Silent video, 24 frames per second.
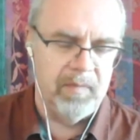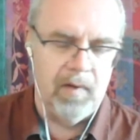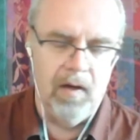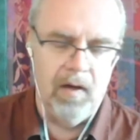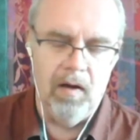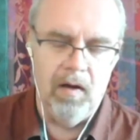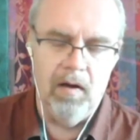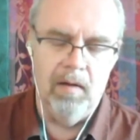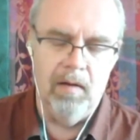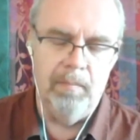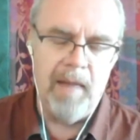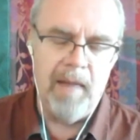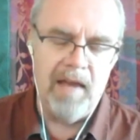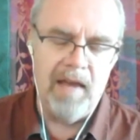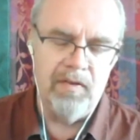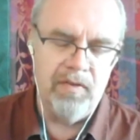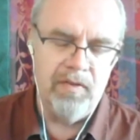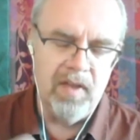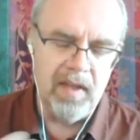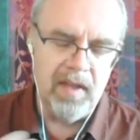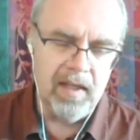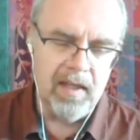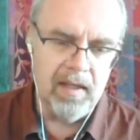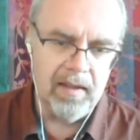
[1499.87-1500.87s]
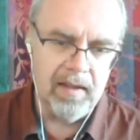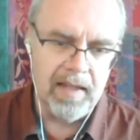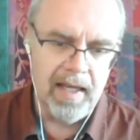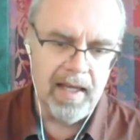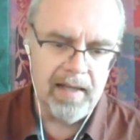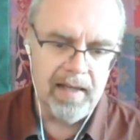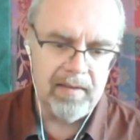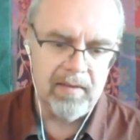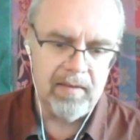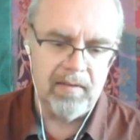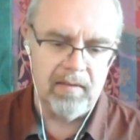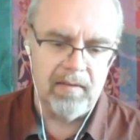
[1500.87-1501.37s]
uh, by thinking
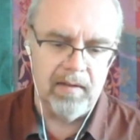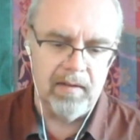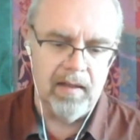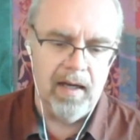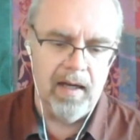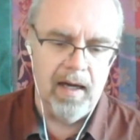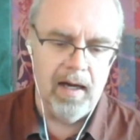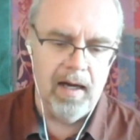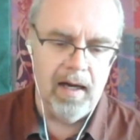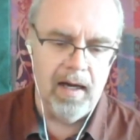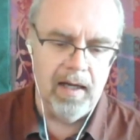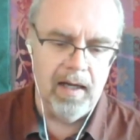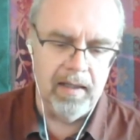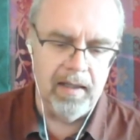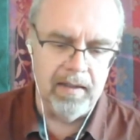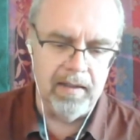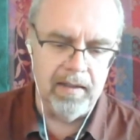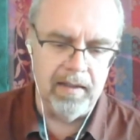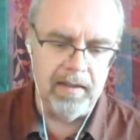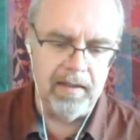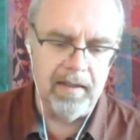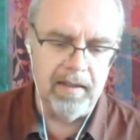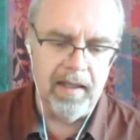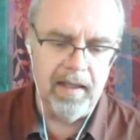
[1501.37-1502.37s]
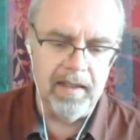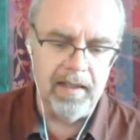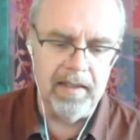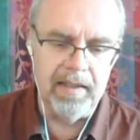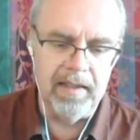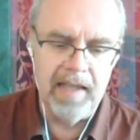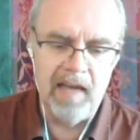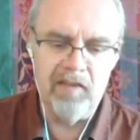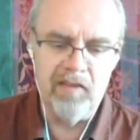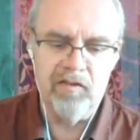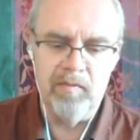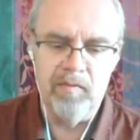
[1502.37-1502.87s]
that, uh, it,
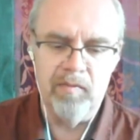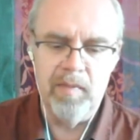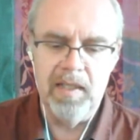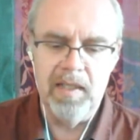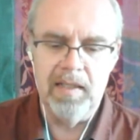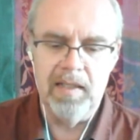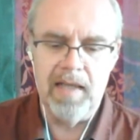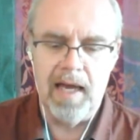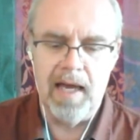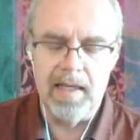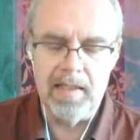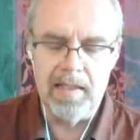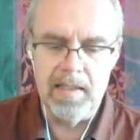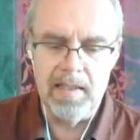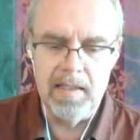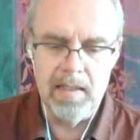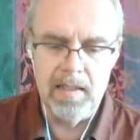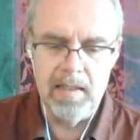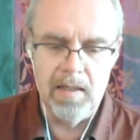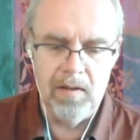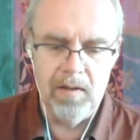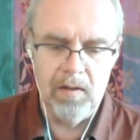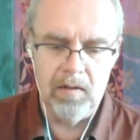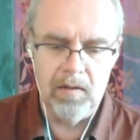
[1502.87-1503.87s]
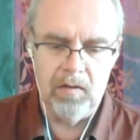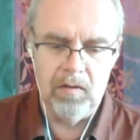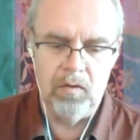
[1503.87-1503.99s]
it gave me the idea